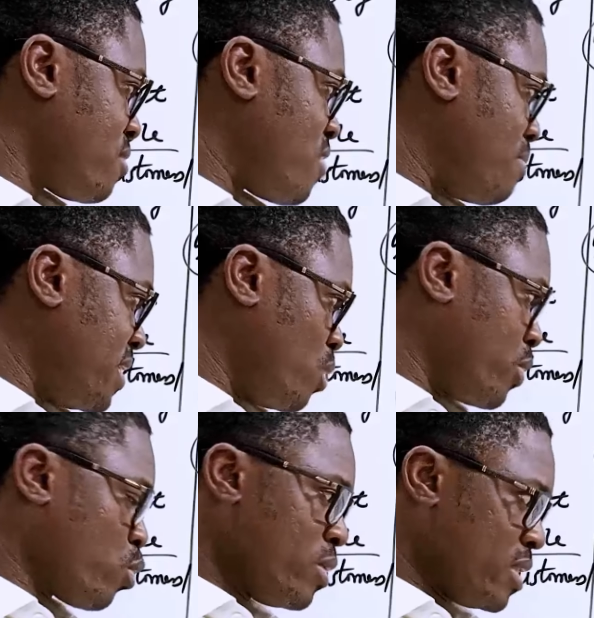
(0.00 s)
remit the
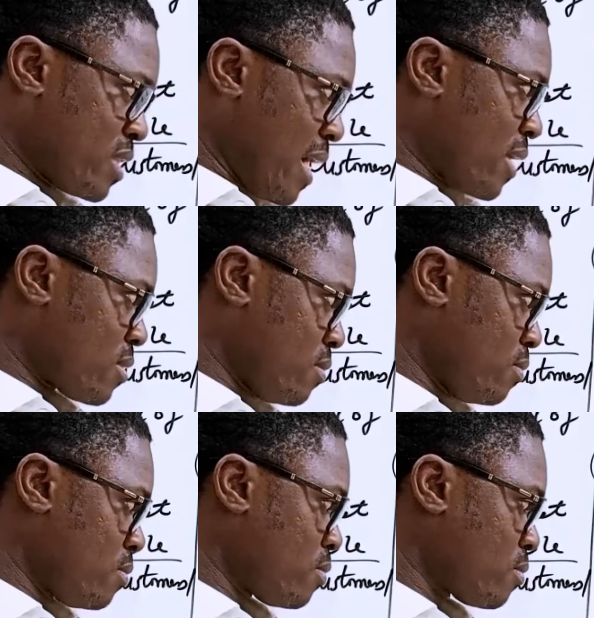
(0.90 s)
withholding tax,
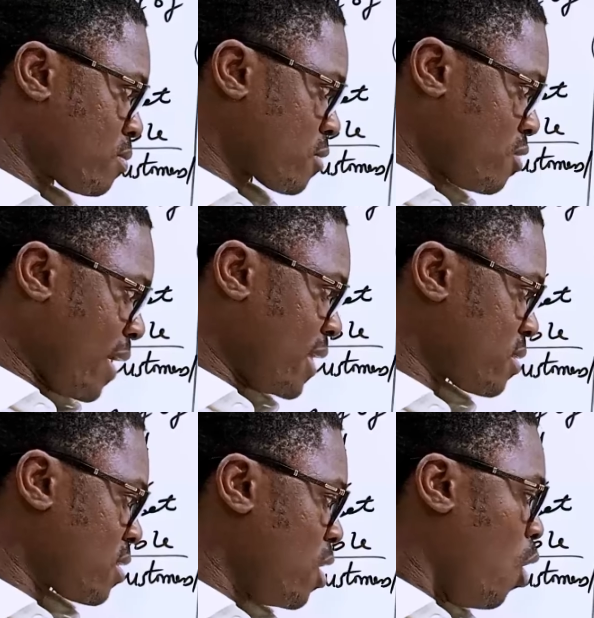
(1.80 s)
right?
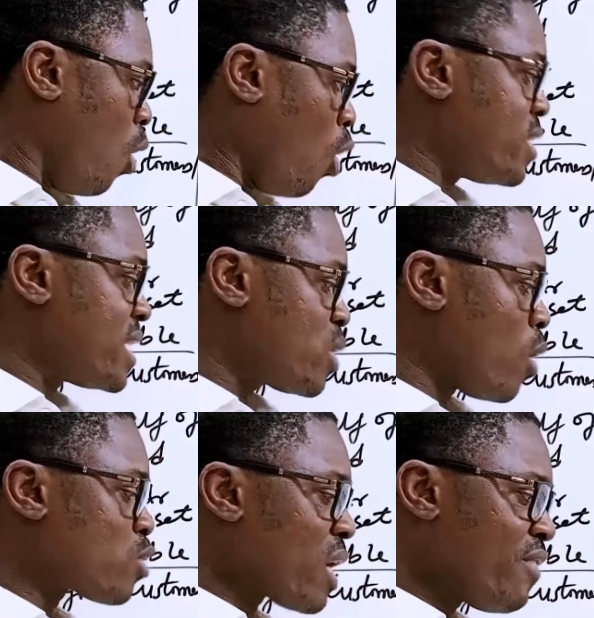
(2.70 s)
OGT will
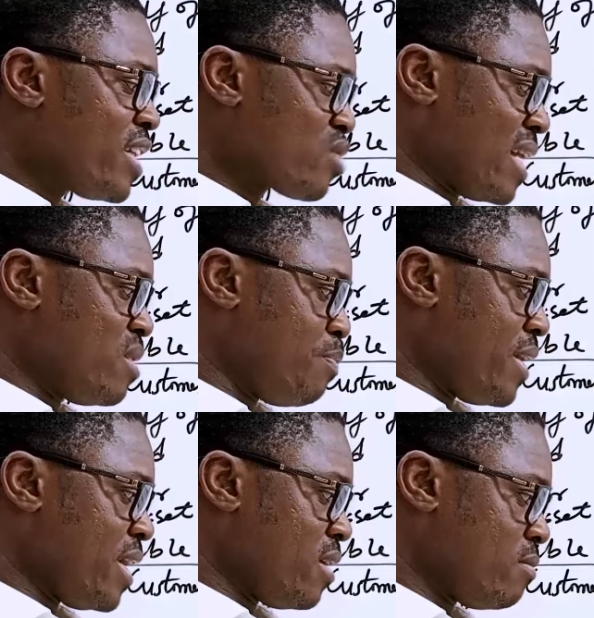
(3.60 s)
also eventually
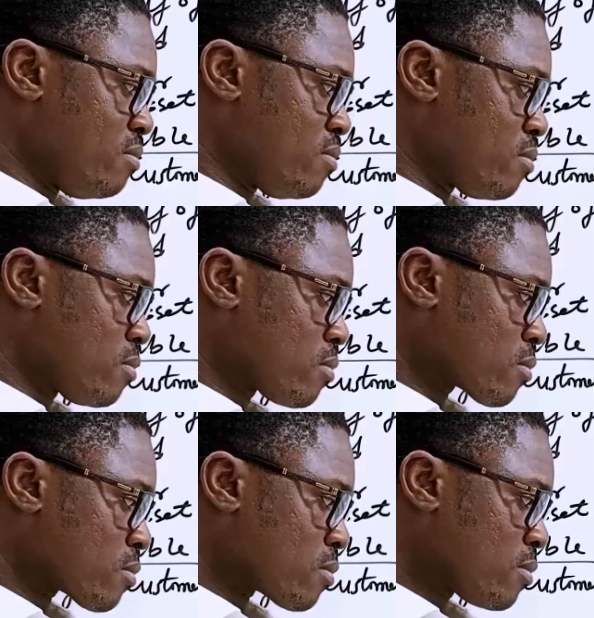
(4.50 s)
pay
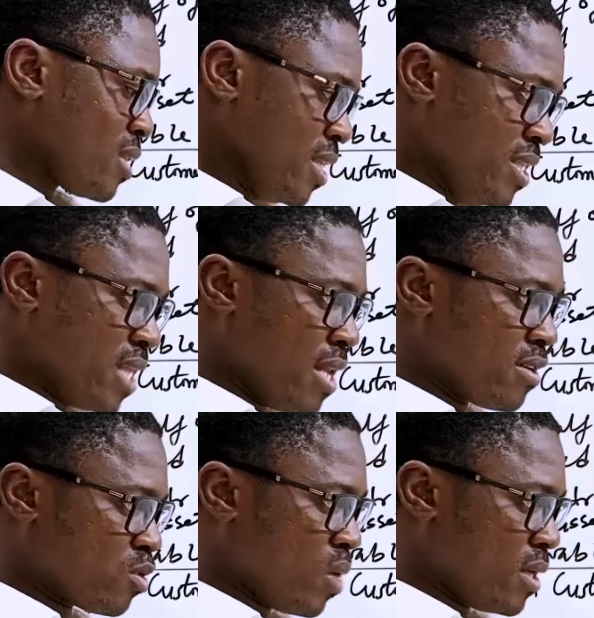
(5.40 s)

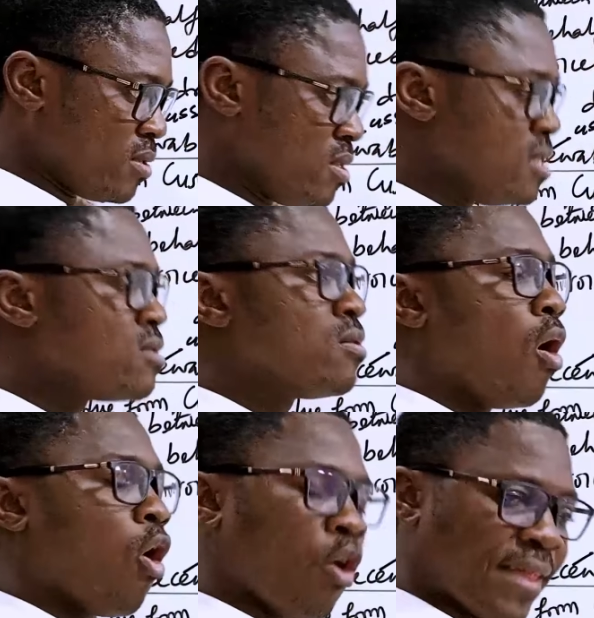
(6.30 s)
Intellix 1.
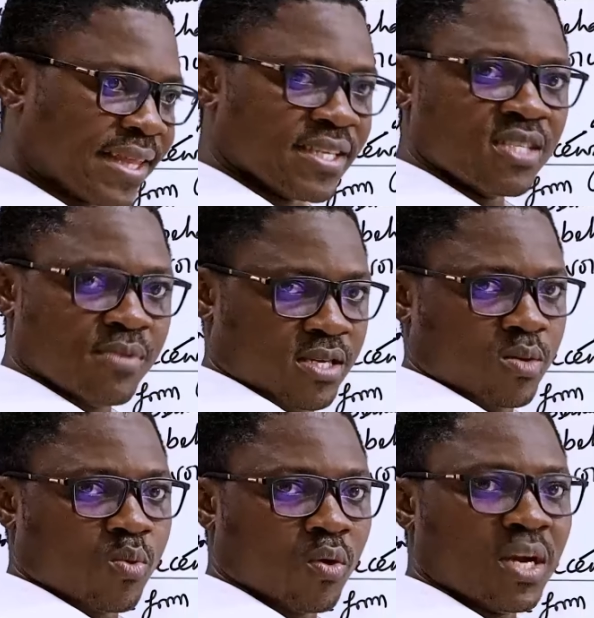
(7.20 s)
Other things being
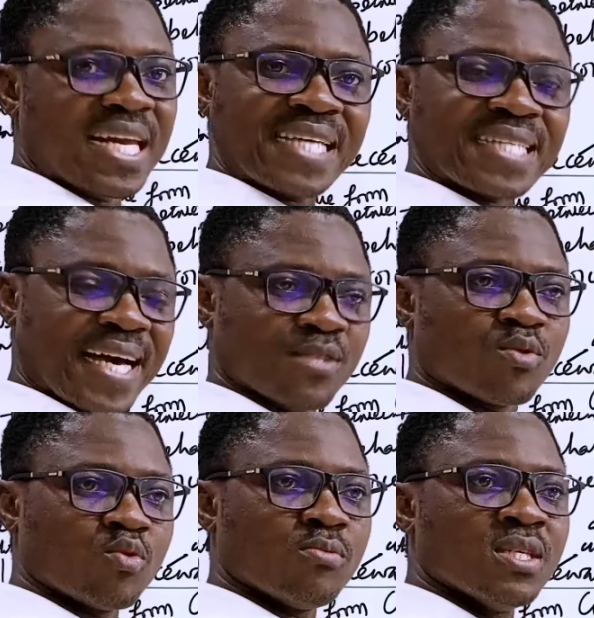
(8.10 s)
equal, let's
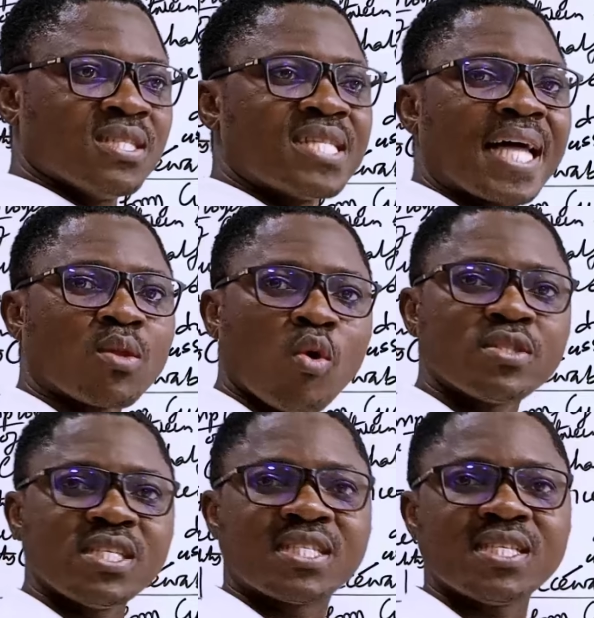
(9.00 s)
assume that
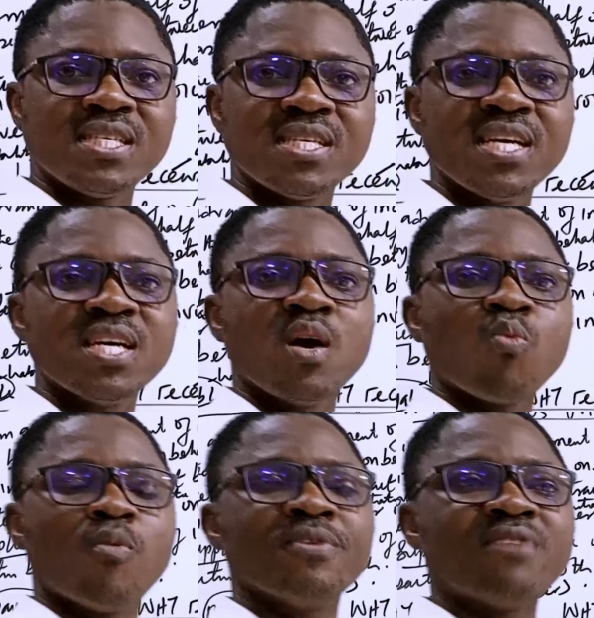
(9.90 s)
OGT will
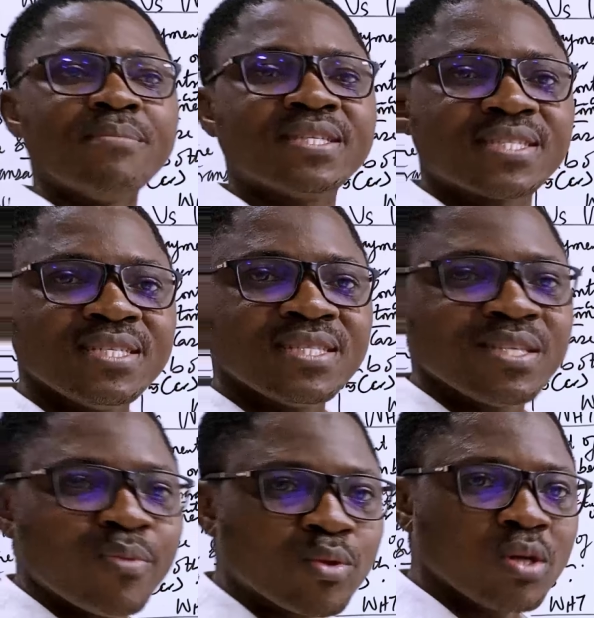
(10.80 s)
be remitting the
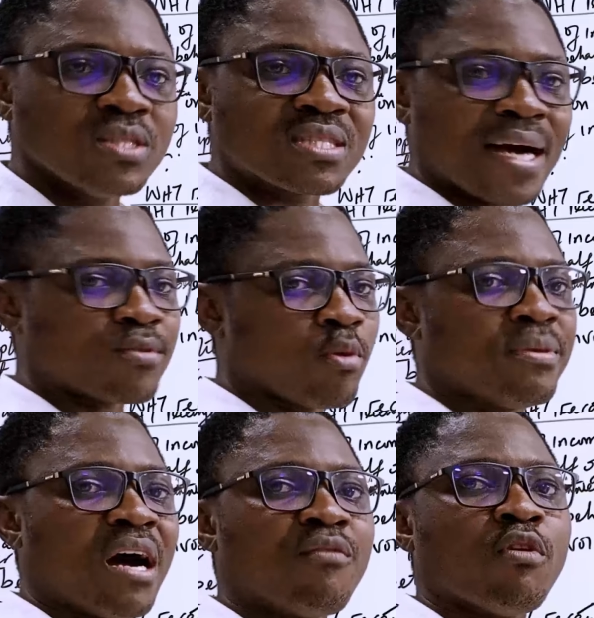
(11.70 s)
withholding tax on
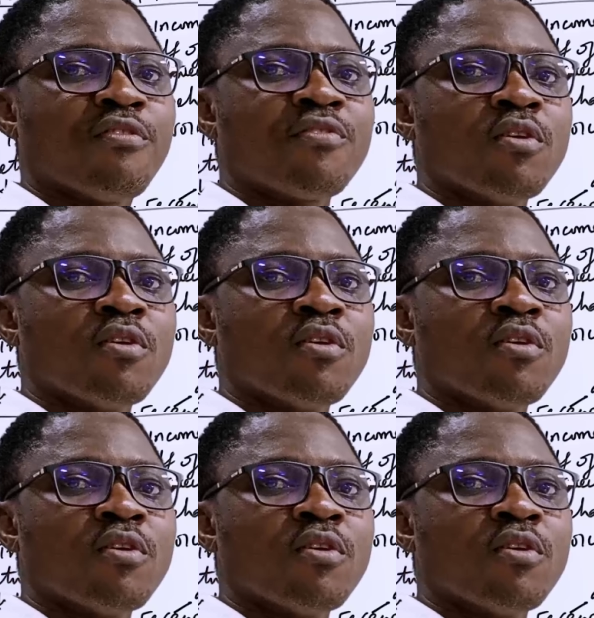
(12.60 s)
behalf of